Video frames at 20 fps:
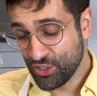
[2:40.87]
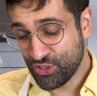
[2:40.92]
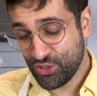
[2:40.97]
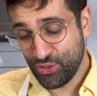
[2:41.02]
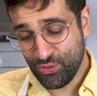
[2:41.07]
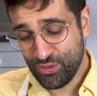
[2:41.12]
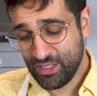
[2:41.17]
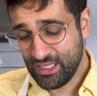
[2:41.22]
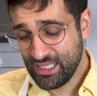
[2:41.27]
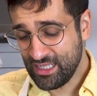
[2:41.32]

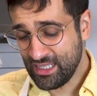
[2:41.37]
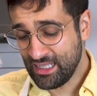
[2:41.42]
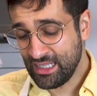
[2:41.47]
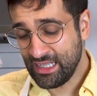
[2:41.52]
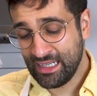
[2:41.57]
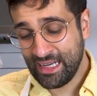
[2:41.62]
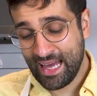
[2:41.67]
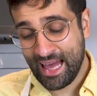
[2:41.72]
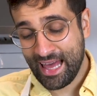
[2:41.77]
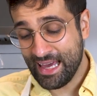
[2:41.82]
Susan
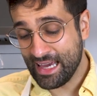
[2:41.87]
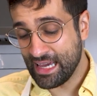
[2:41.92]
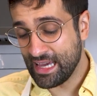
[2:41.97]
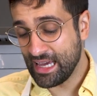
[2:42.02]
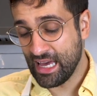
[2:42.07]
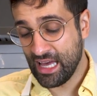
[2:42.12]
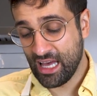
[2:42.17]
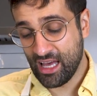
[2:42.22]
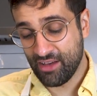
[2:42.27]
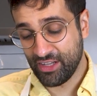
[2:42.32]
and I
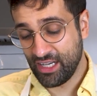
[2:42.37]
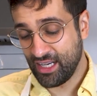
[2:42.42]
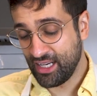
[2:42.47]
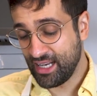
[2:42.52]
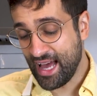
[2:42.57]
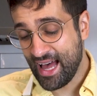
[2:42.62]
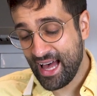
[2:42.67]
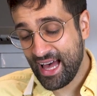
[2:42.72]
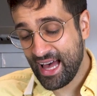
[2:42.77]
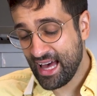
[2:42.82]
have a
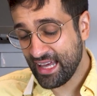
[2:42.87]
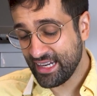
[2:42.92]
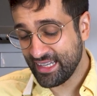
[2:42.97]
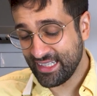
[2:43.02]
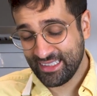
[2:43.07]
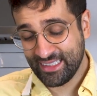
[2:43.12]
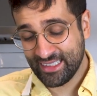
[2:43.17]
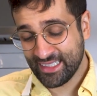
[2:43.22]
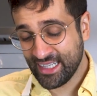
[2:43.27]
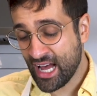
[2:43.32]
lot
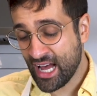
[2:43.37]
in